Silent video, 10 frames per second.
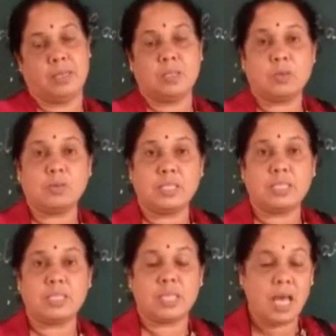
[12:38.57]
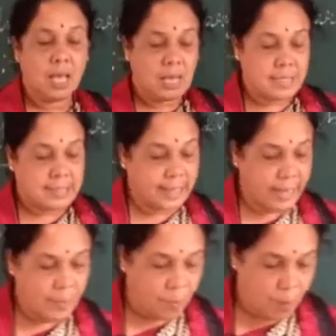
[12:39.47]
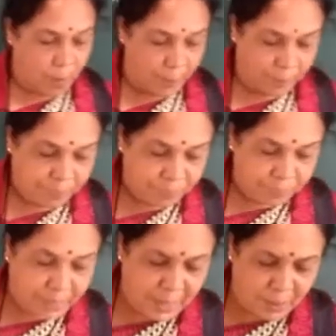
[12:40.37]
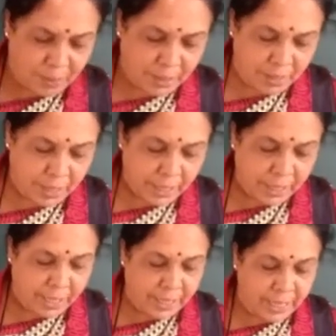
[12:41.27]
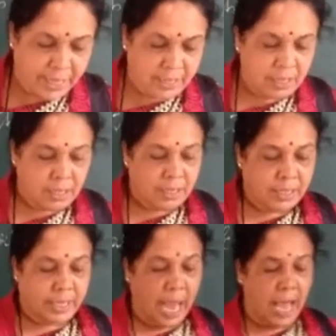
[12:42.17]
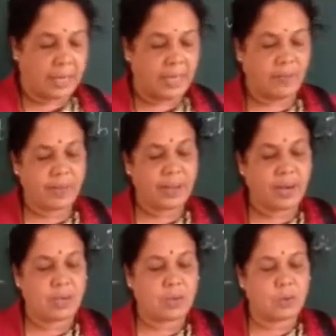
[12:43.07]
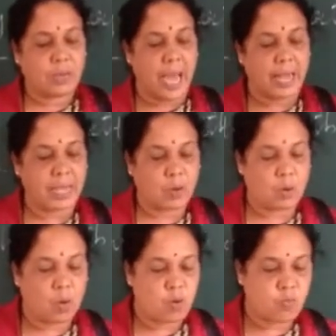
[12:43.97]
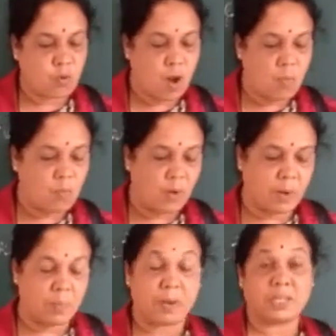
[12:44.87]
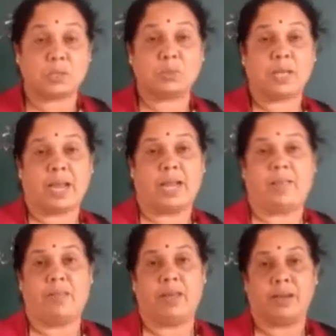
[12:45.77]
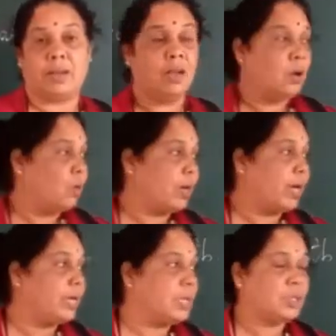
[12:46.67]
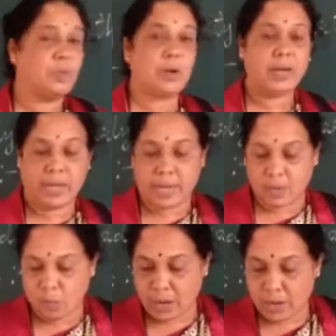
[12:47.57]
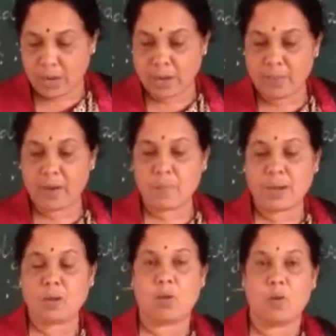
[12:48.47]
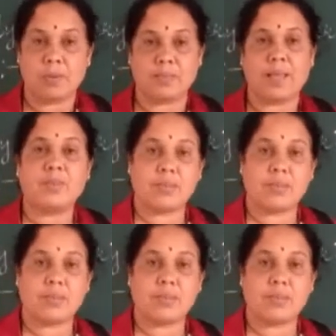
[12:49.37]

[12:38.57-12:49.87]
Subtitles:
So this is the second problem. Third one, it is difficult to carry globe from one place to the another. Okay, dear student, here another one globe is there.